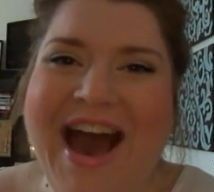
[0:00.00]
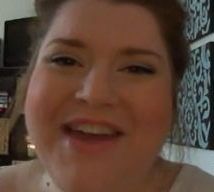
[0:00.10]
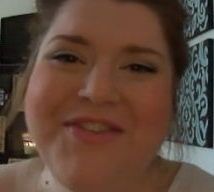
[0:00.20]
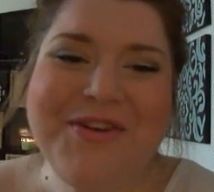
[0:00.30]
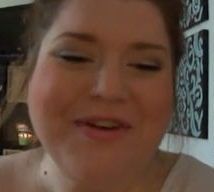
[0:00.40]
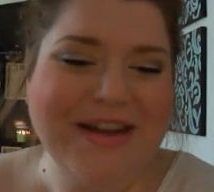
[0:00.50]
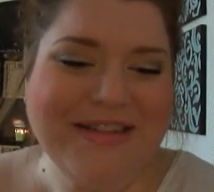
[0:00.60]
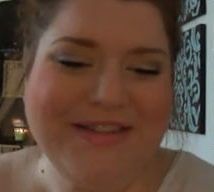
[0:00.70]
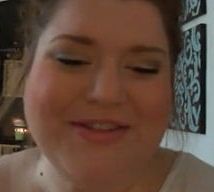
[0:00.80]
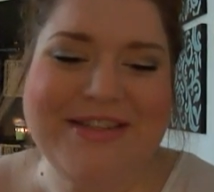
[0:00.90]
Hi
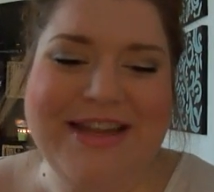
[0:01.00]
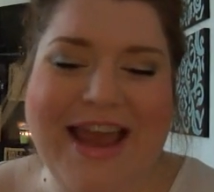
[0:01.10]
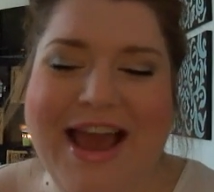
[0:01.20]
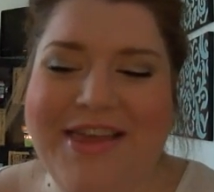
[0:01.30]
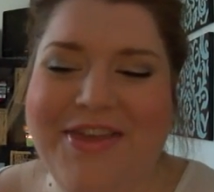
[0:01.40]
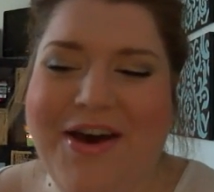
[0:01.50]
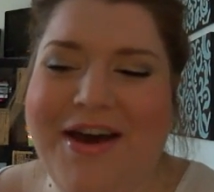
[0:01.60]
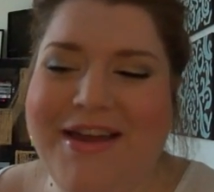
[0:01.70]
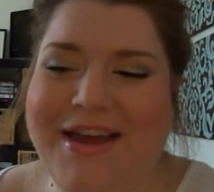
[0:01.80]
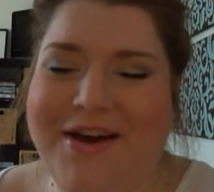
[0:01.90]
everyone! So today I
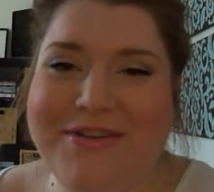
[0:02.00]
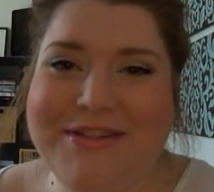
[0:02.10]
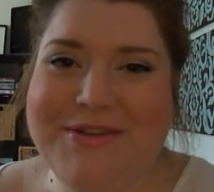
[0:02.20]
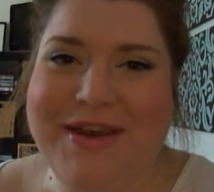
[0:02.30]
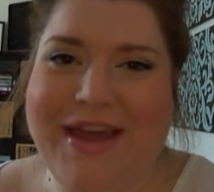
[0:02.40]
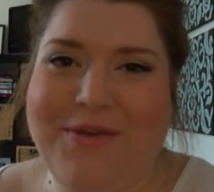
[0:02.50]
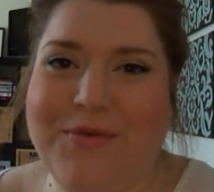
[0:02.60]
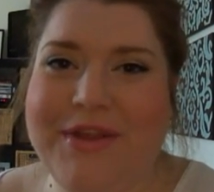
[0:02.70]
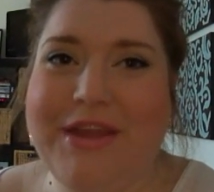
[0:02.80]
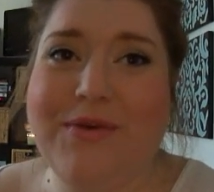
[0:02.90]
thought I would do a
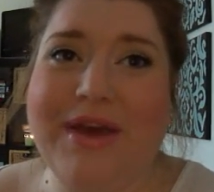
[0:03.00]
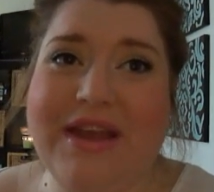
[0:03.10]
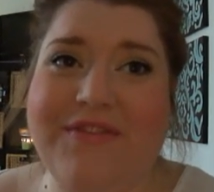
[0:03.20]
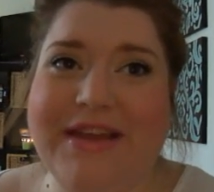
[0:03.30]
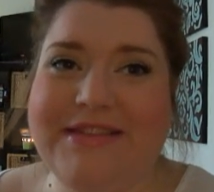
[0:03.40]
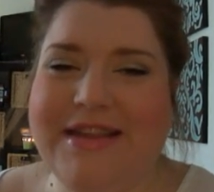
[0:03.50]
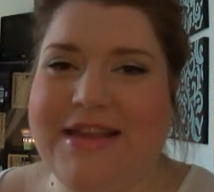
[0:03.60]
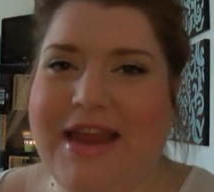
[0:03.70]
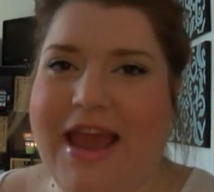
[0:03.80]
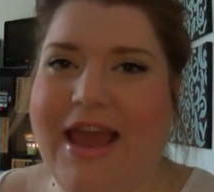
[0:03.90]
really quick face of
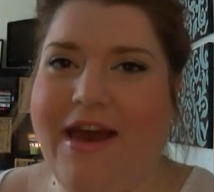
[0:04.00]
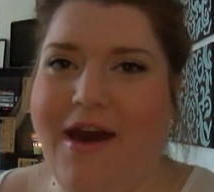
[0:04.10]
the day.